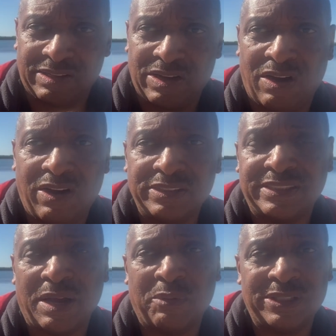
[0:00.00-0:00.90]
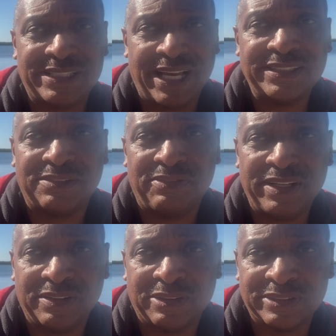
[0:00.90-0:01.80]
cars that were test
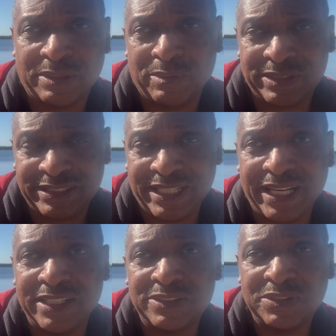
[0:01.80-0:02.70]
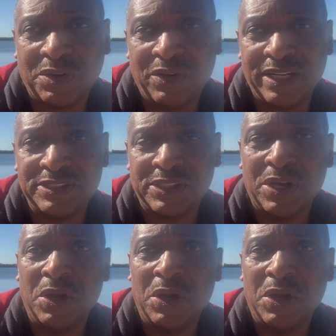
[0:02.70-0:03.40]
vehicles that were sitting in storage